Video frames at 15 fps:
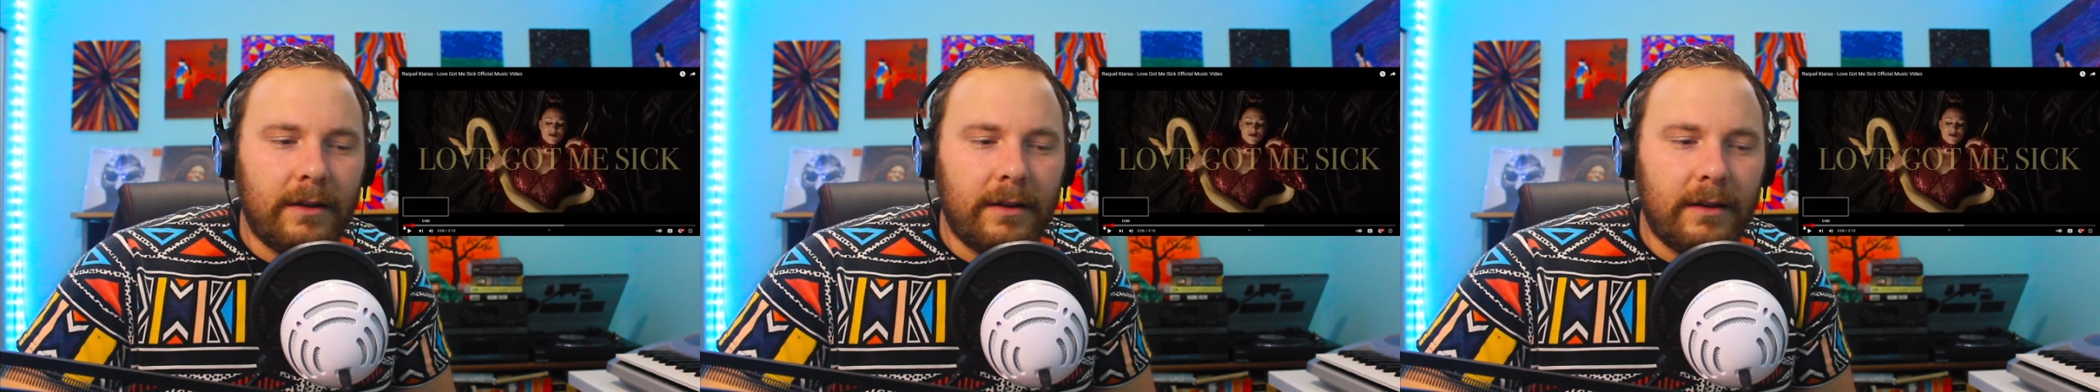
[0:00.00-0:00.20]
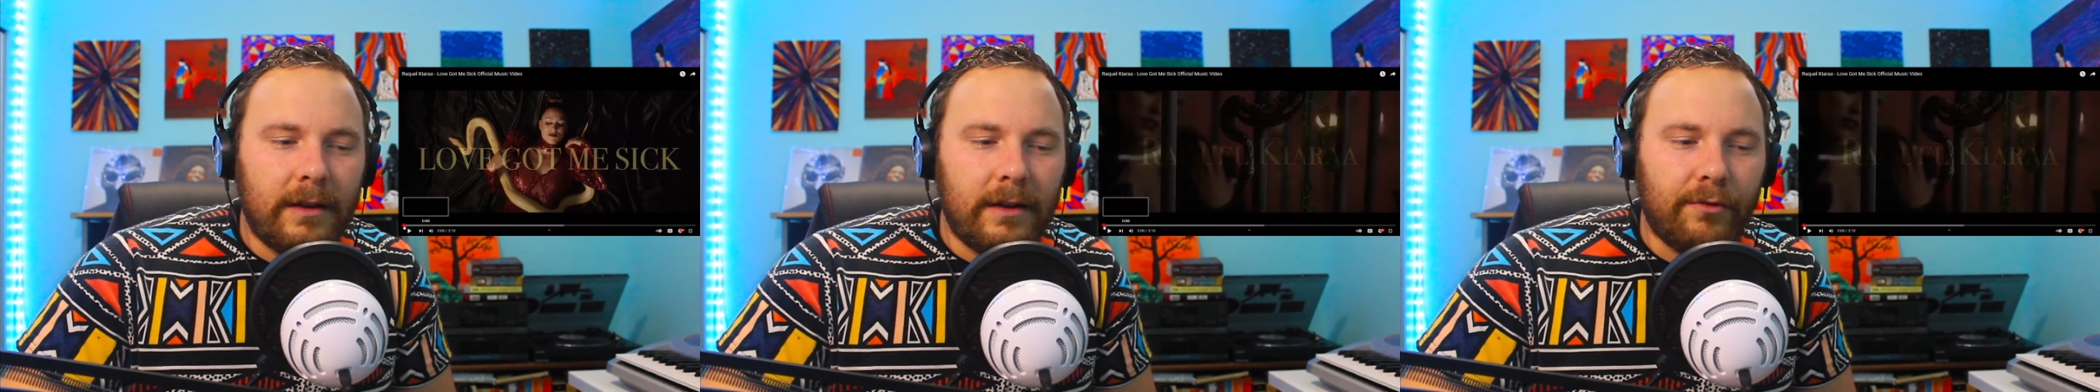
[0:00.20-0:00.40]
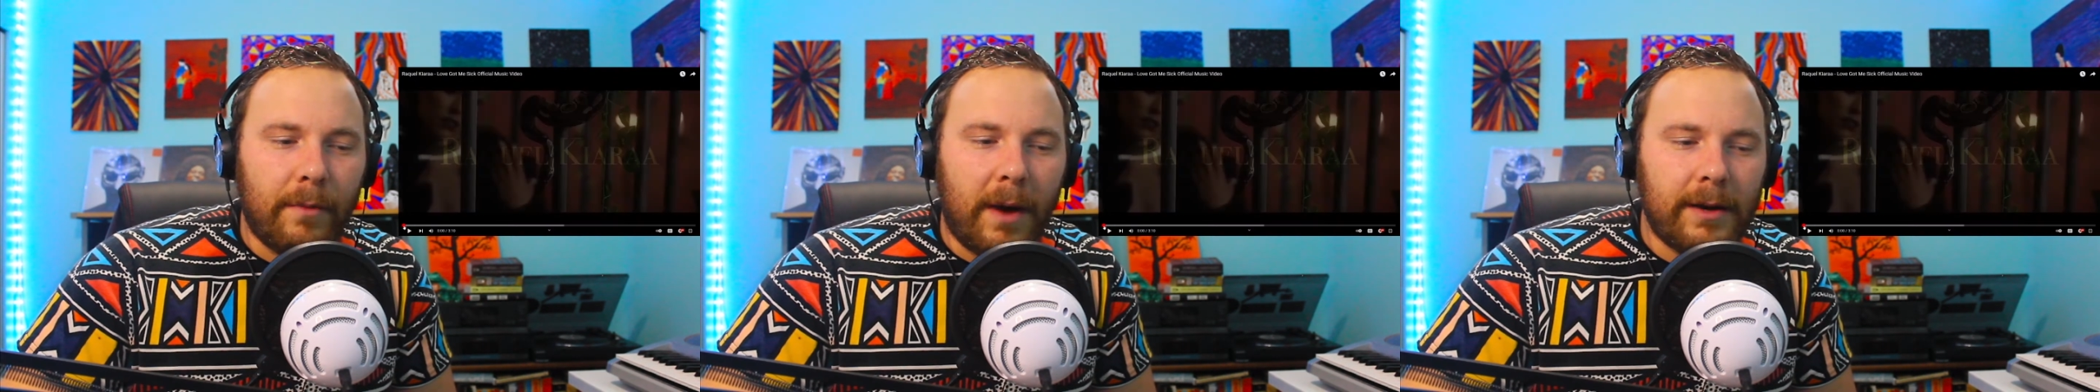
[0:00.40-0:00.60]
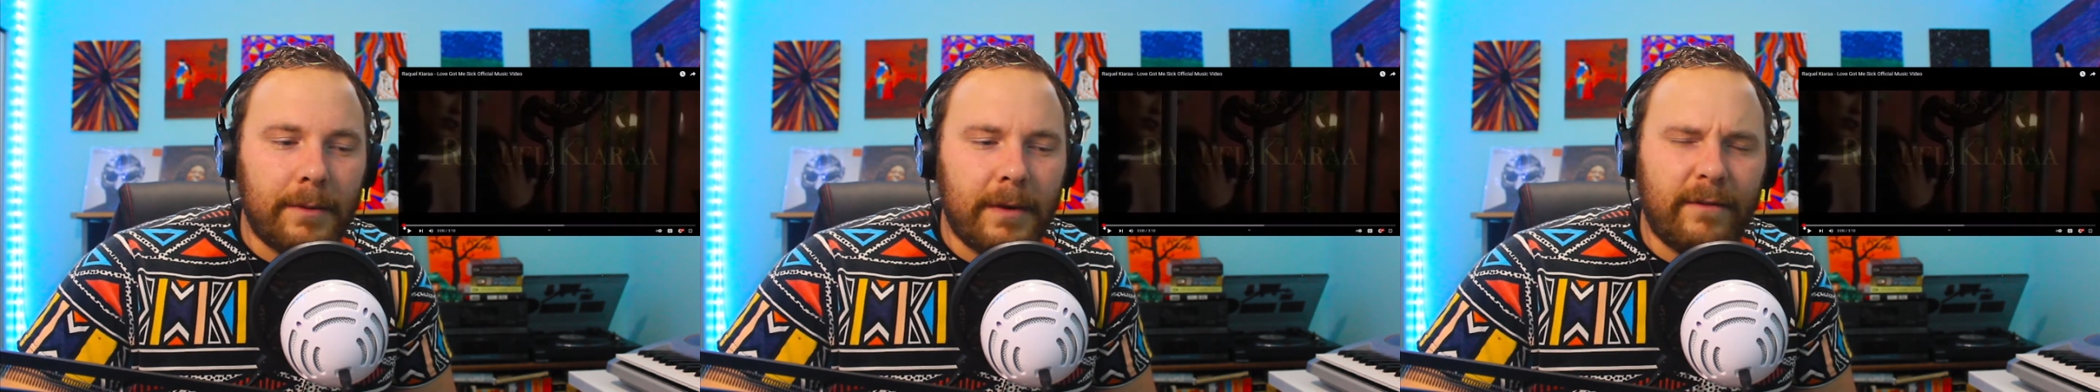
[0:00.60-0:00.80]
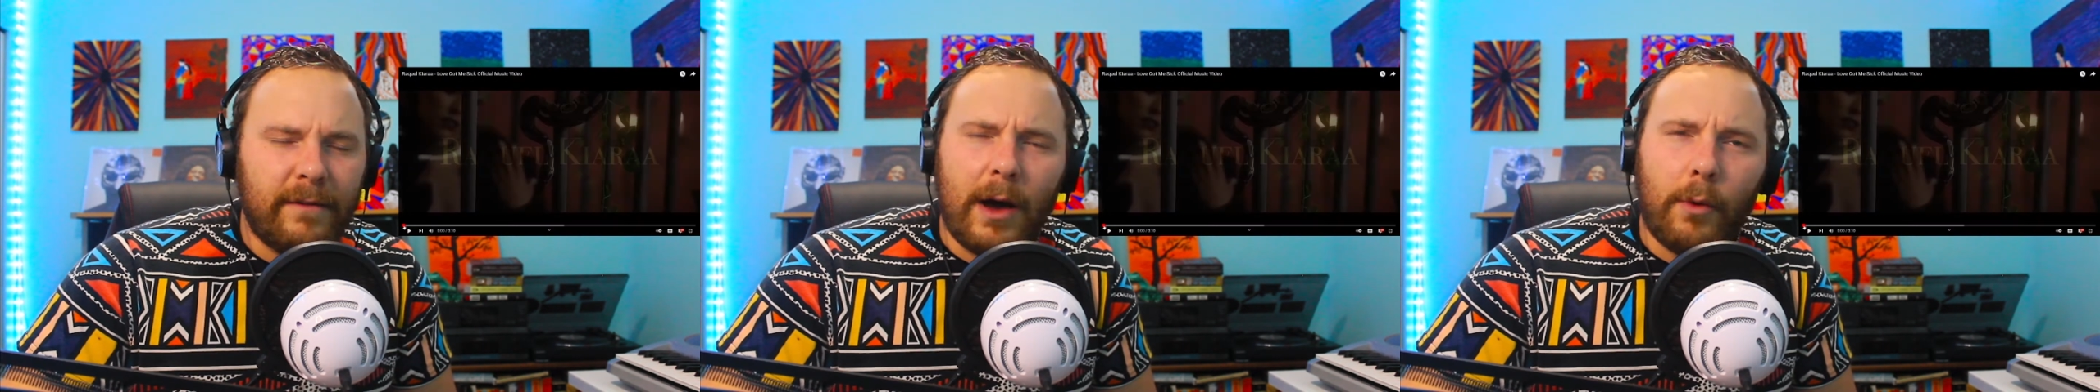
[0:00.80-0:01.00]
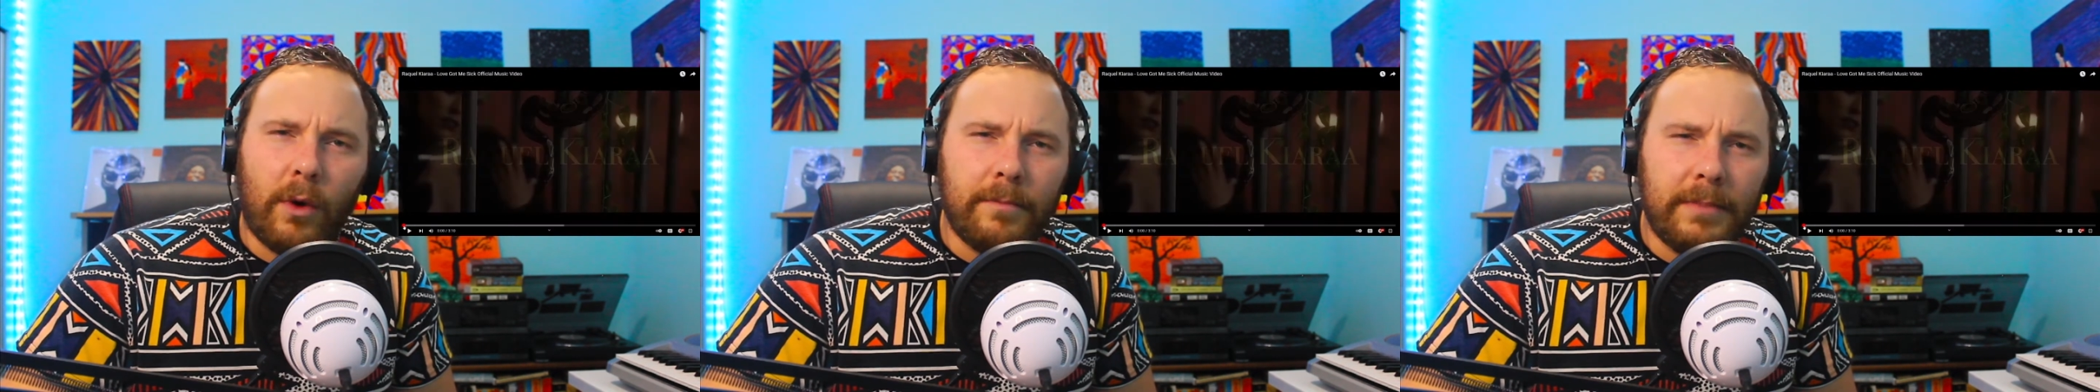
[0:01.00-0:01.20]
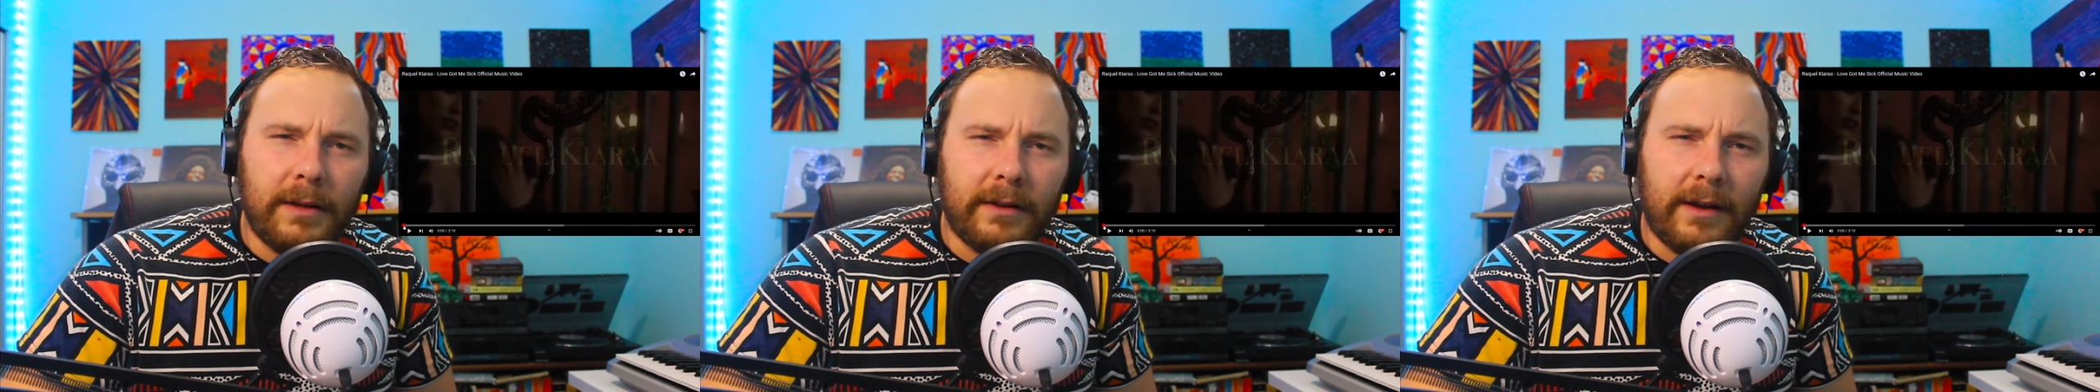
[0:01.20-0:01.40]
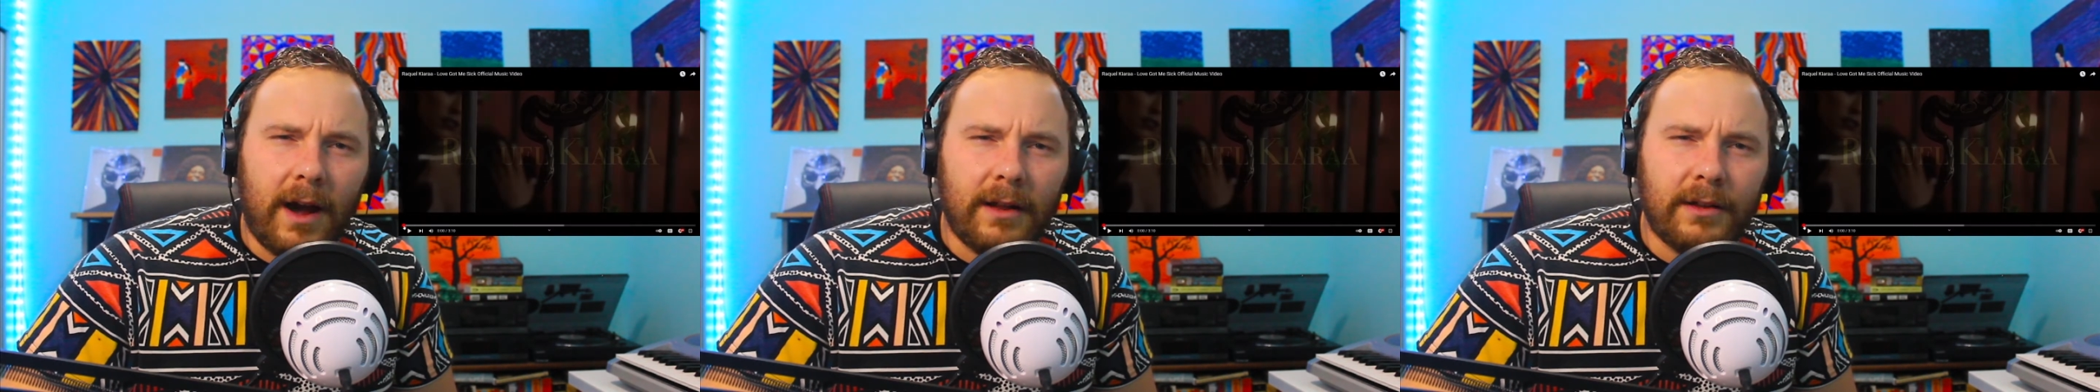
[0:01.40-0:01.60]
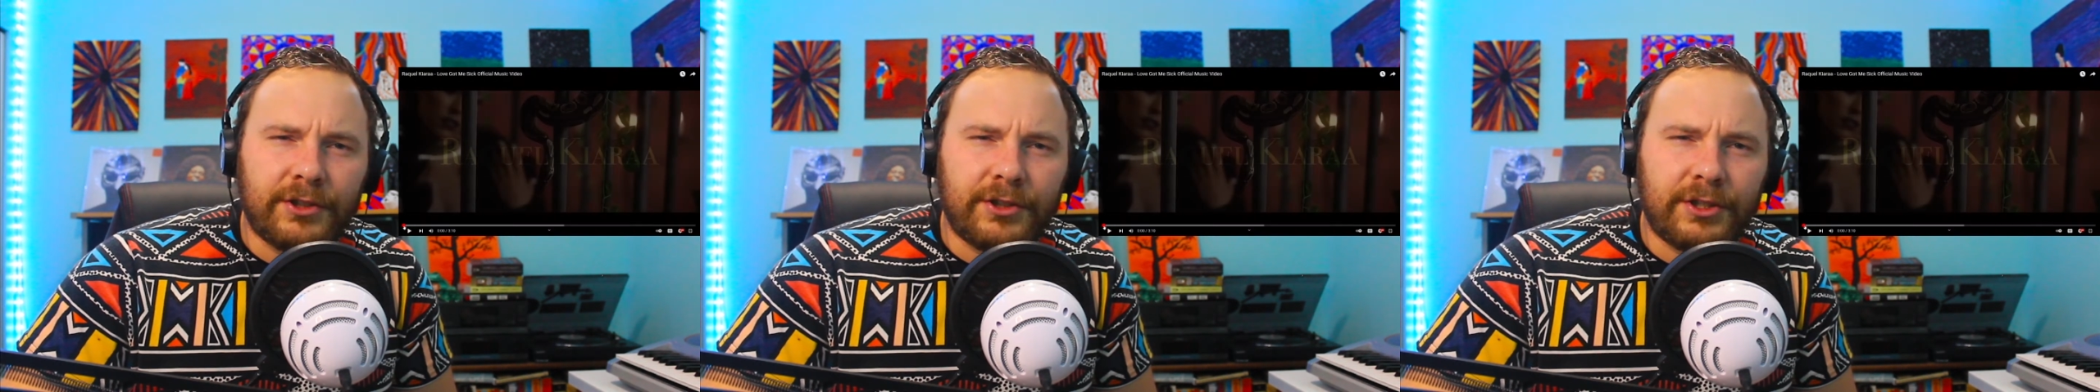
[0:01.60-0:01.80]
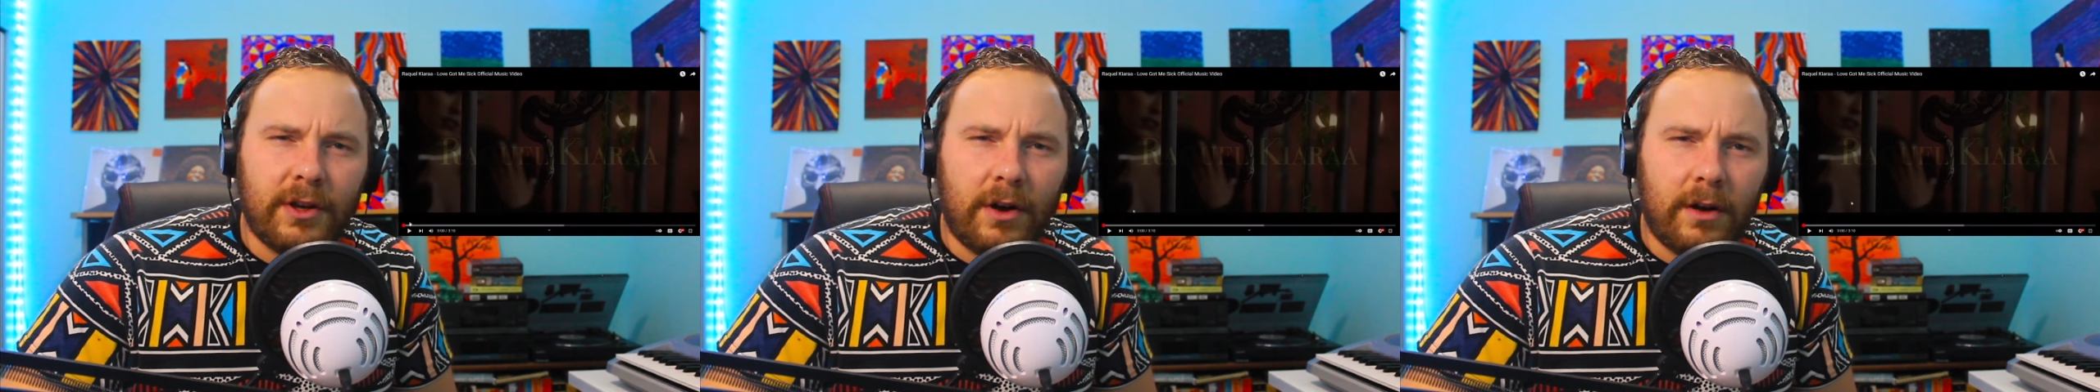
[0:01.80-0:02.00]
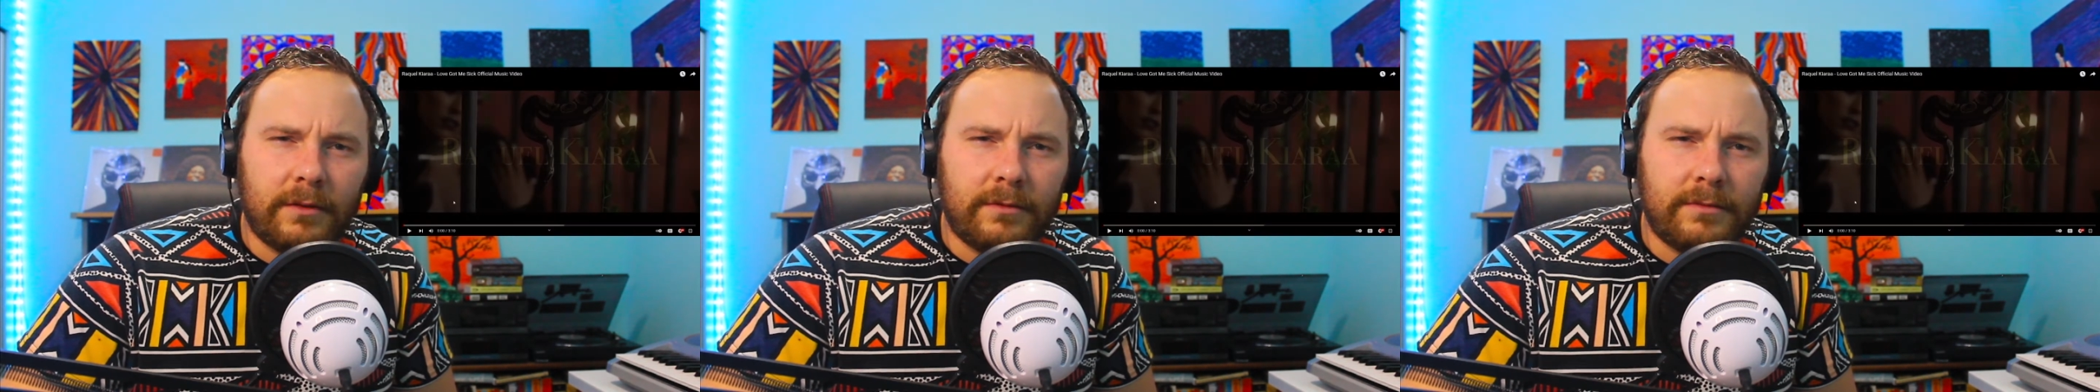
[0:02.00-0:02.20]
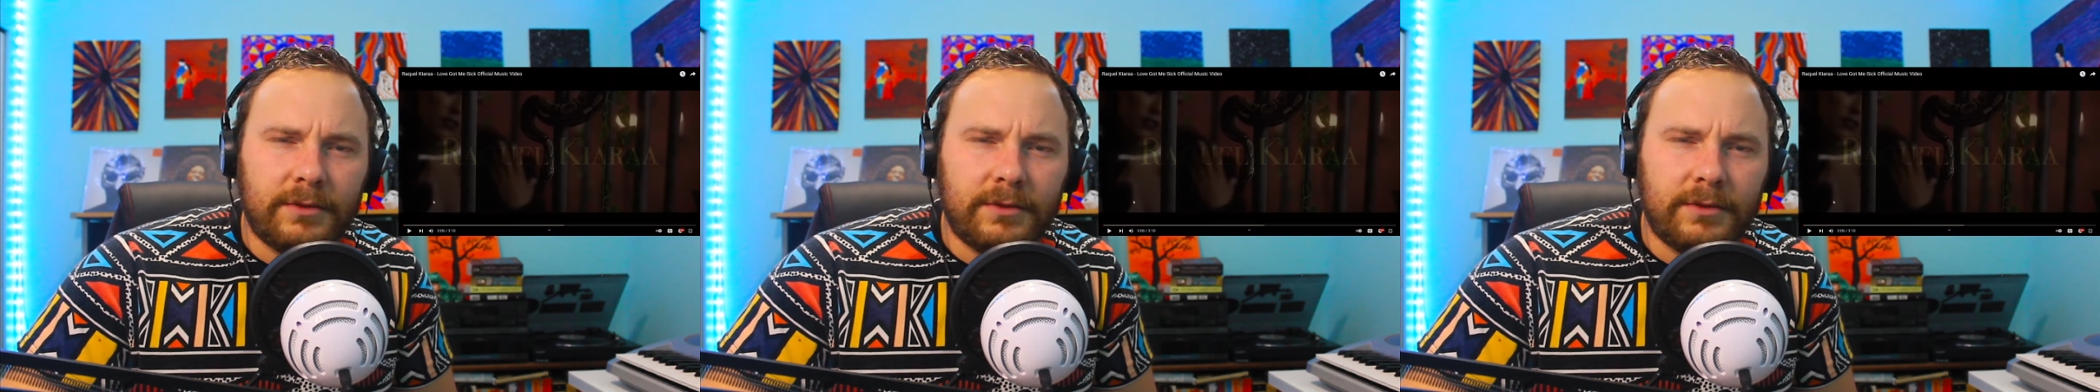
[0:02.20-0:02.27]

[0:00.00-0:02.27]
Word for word: it reminded me of that one Billie Eilish song,